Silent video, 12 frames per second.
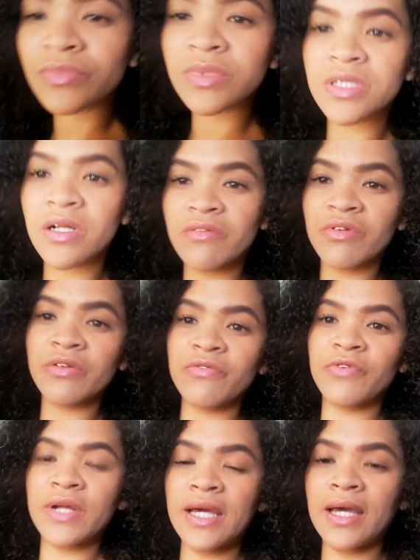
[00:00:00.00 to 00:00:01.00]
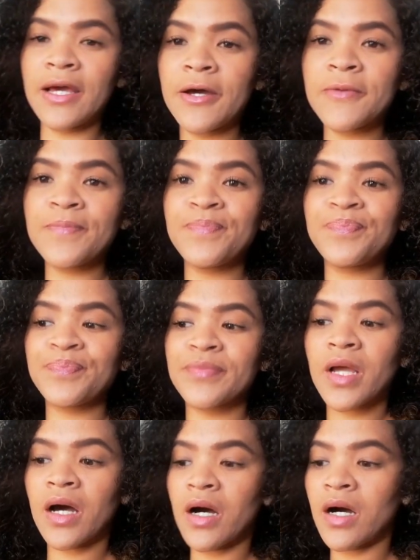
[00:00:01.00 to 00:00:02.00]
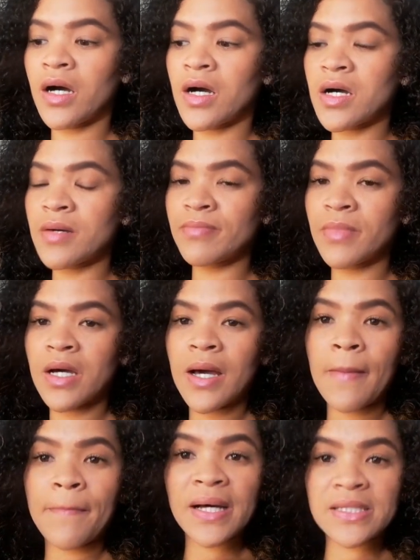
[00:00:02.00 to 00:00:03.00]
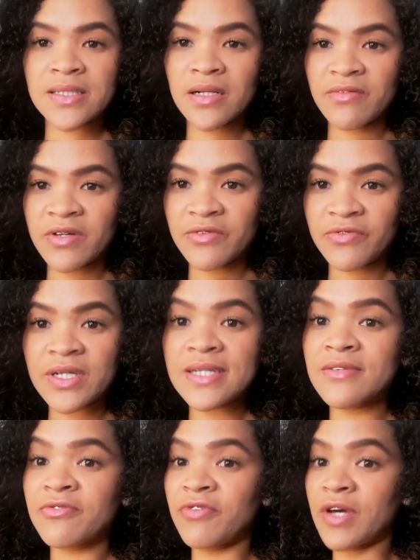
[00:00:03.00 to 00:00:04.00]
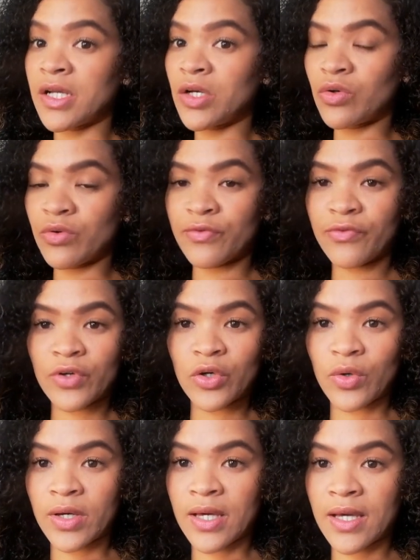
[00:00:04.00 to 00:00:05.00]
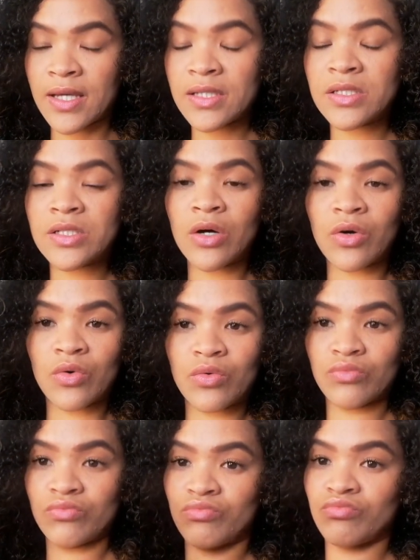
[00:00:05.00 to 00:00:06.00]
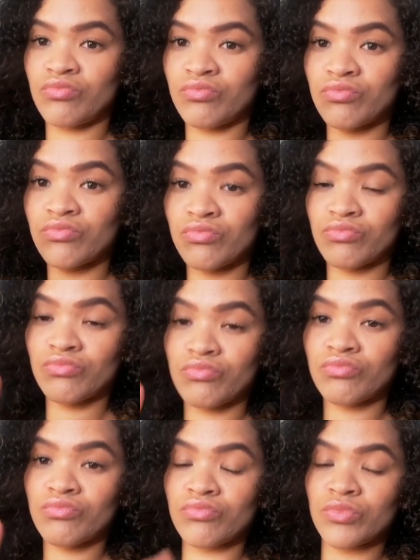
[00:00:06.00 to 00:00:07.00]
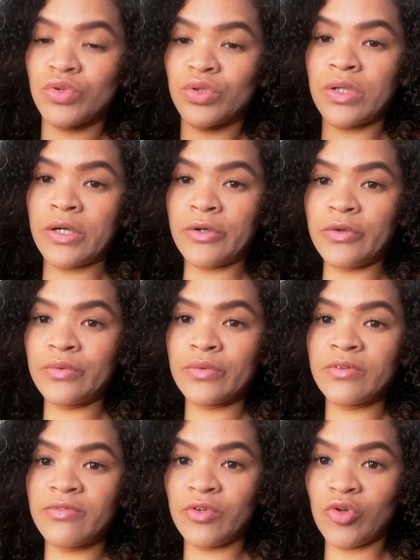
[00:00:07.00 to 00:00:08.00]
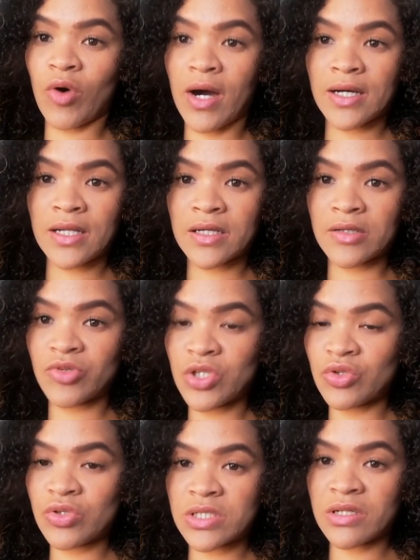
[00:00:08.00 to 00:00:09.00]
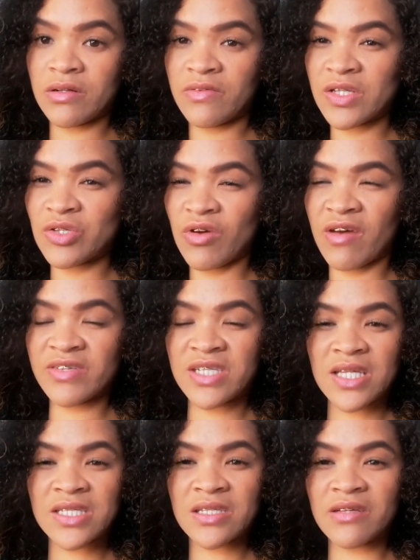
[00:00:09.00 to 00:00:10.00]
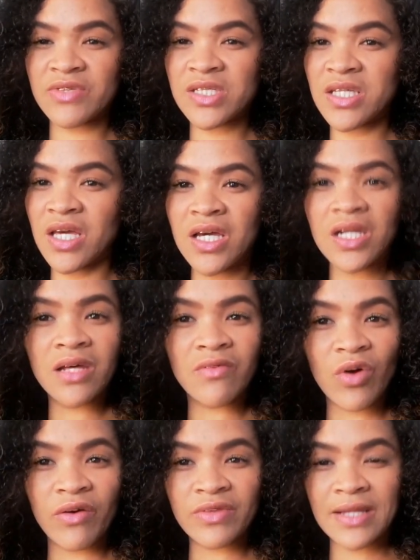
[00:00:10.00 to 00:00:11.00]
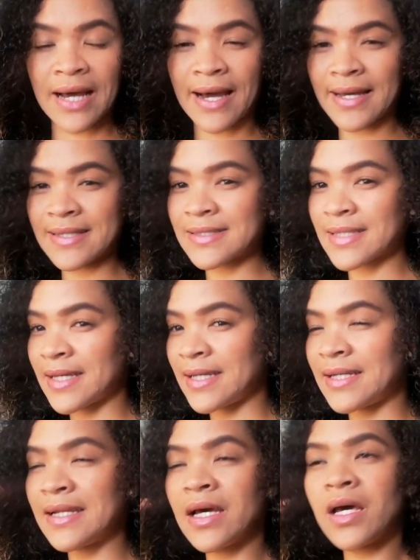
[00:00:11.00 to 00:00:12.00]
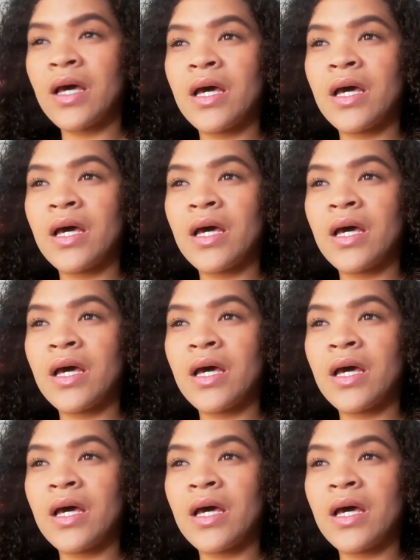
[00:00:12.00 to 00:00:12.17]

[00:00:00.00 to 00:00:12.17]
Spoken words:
salvage free. But salvage free is very good for your hair. So, you know, if you are allergic to salvage, you have sensitive skin, if you have dry skin,